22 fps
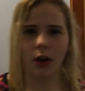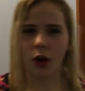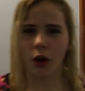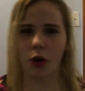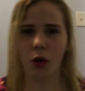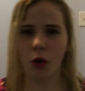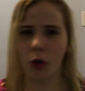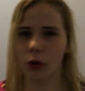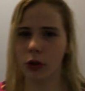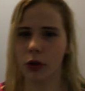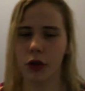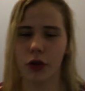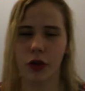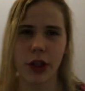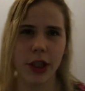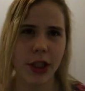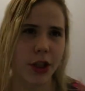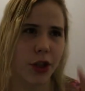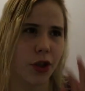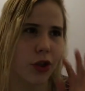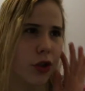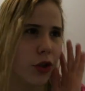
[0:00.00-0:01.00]
her older
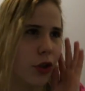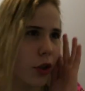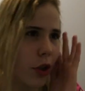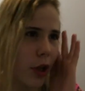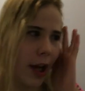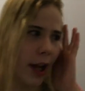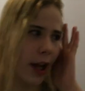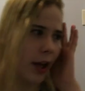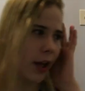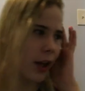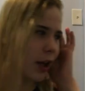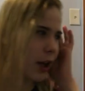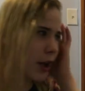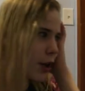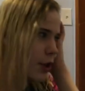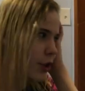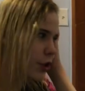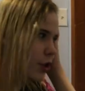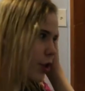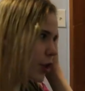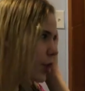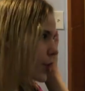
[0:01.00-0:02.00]
sister, and
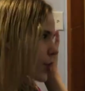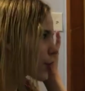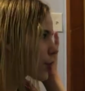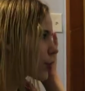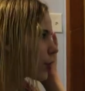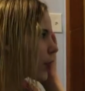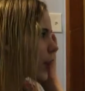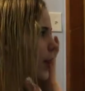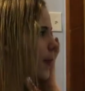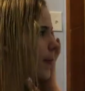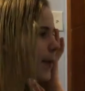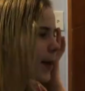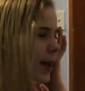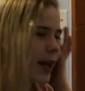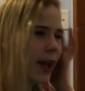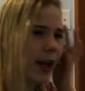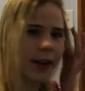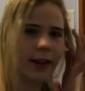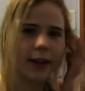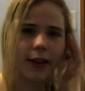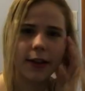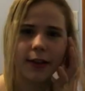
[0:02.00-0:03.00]
she's
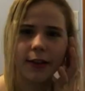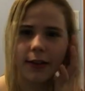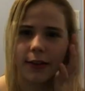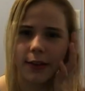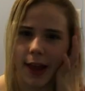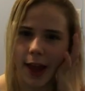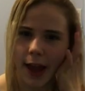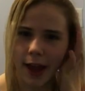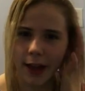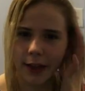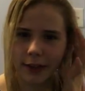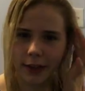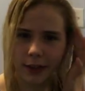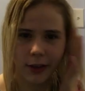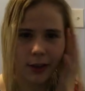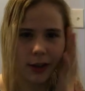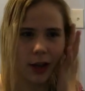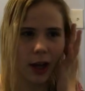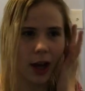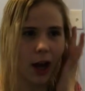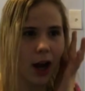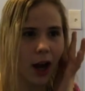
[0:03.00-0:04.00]
screaming this and that to
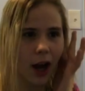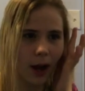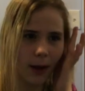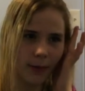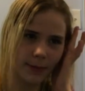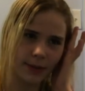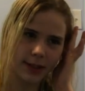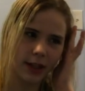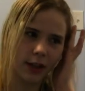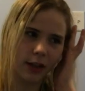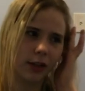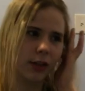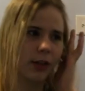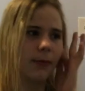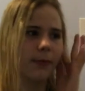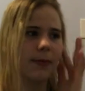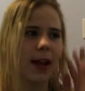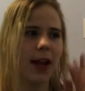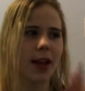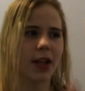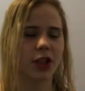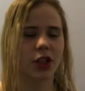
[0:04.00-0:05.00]
the cops, telling them
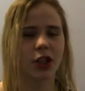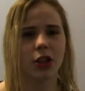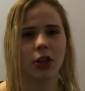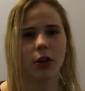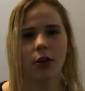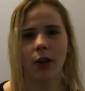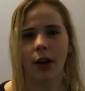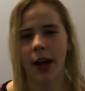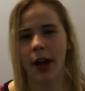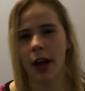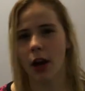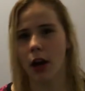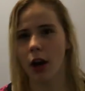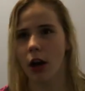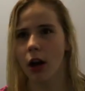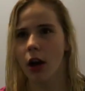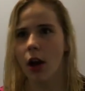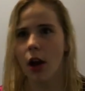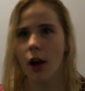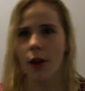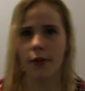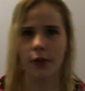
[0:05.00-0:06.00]
that she don't
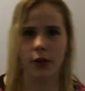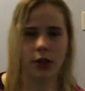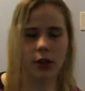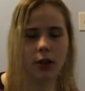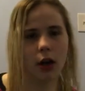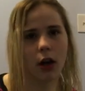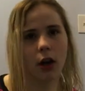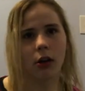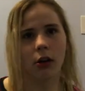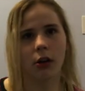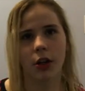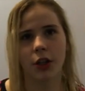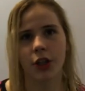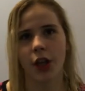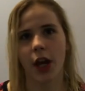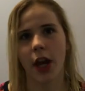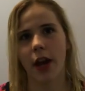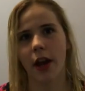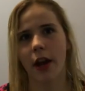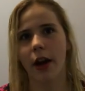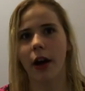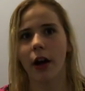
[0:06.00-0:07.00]
care, she's gonna go to
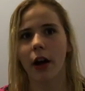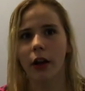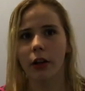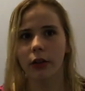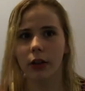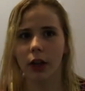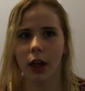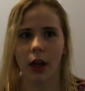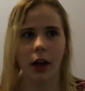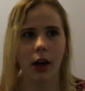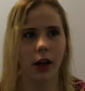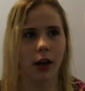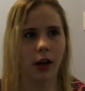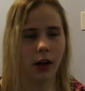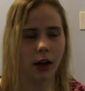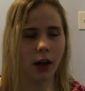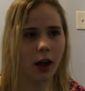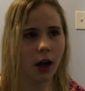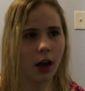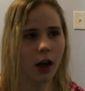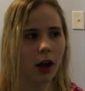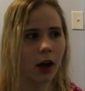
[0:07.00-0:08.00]
jail, da da da
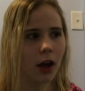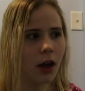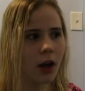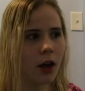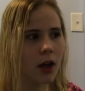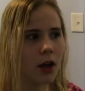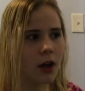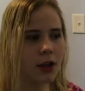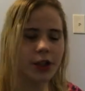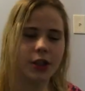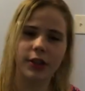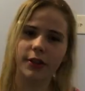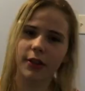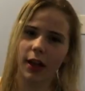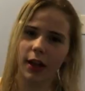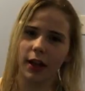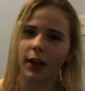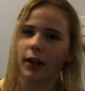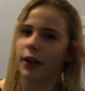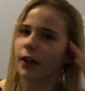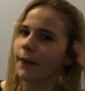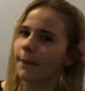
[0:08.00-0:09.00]
da. She's
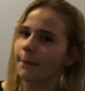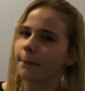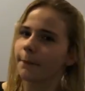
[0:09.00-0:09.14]
like,